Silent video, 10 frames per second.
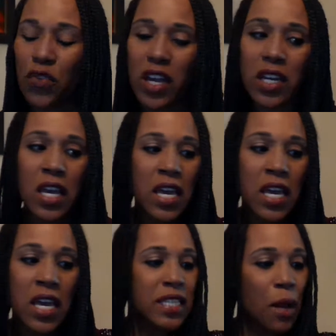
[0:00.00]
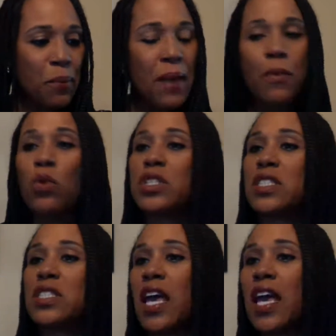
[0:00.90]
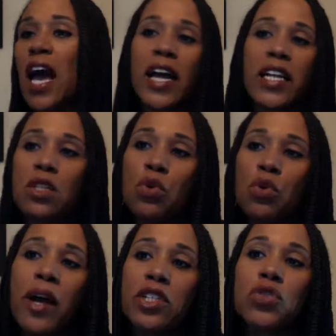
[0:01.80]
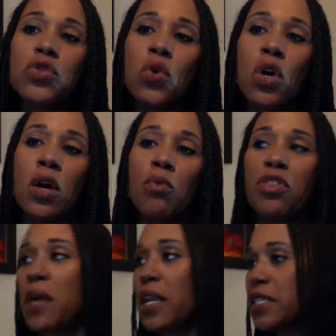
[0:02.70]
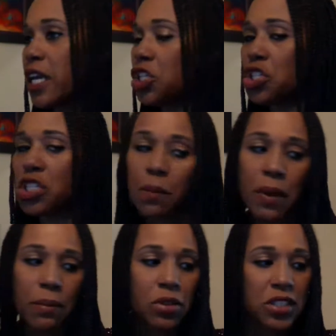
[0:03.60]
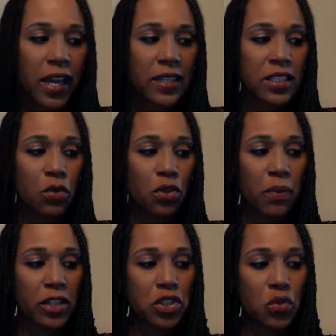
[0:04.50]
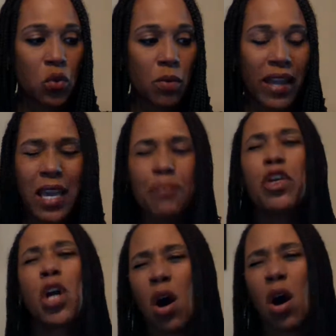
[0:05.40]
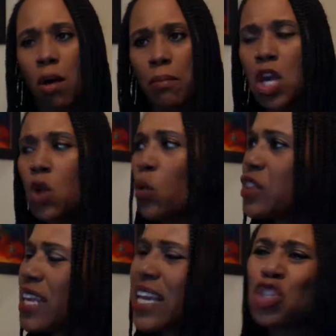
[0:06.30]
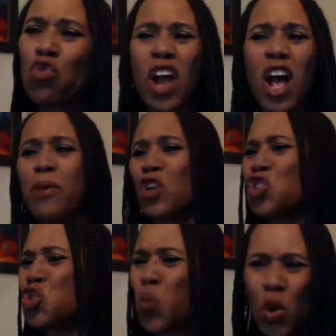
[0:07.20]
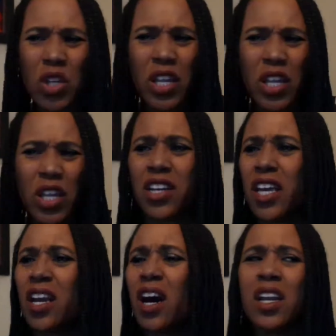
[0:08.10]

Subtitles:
in. Some people will say, I deal with my storm with meditation. Some people will say, I deal with my storm, I keep the calm. When things around me are swirling and